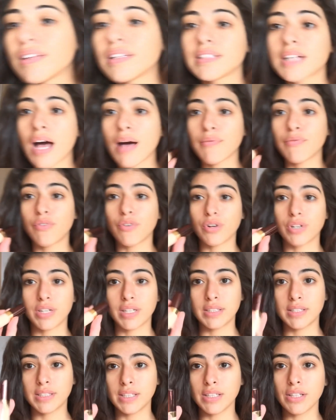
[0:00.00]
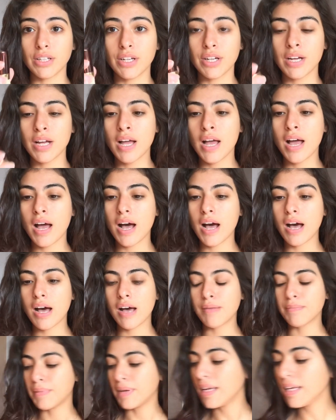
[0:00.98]
the Tom Ford concealer
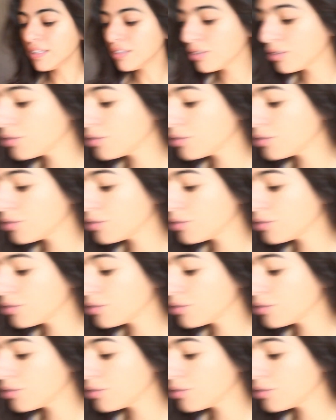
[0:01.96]
in